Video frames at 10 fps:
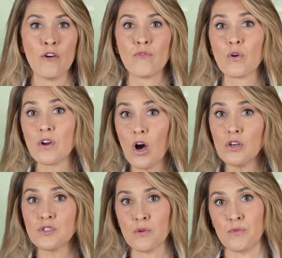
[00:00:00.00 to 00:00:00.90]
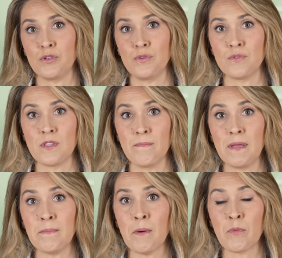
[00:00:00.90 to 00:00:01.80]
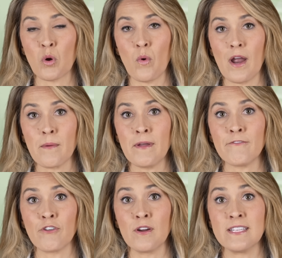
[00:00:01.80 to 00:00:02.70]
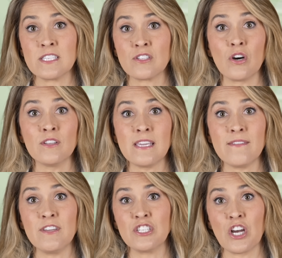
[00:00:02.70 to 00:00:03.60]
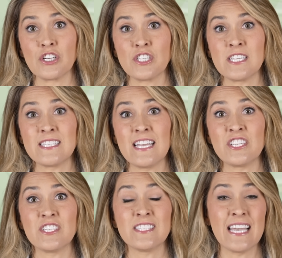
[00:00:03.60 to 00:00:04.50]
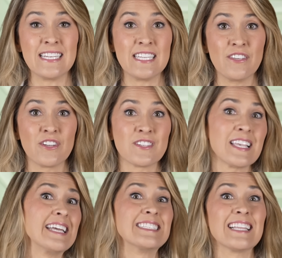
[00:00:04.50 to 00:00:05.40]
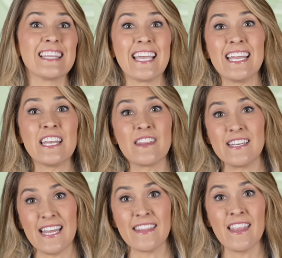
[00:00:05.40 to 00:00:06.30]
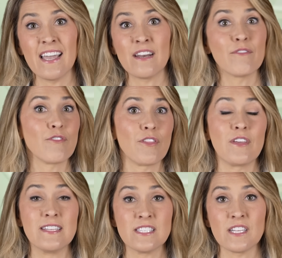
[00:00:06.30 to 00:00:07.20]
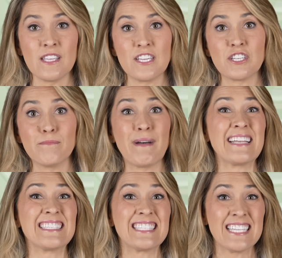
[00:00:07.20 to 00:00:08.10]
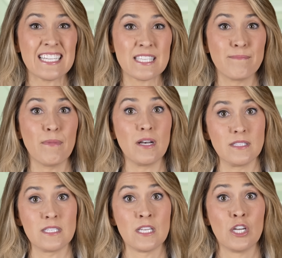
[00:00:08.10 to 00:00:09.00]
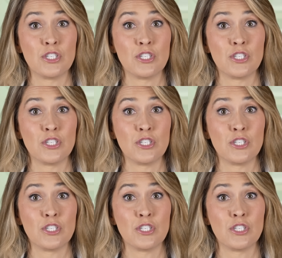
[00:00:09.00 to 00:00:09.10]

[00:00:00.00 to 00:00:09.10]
Ford also reduced the minimum requirement for installed E V charging stations at dealers and delayed the deadline for the installation by six months